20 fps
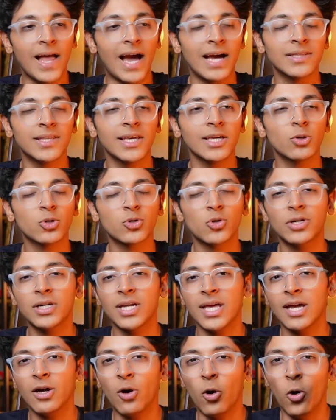I think you should
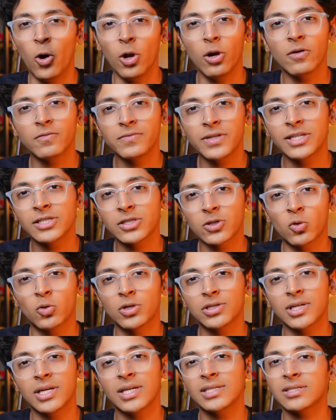take all of these
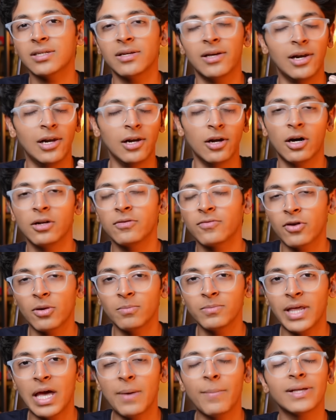courses, learn
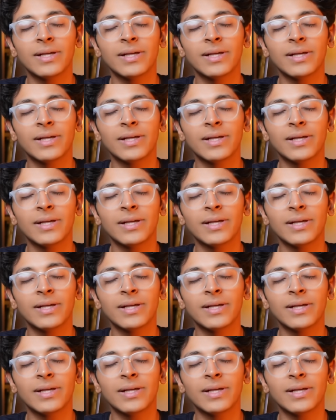from them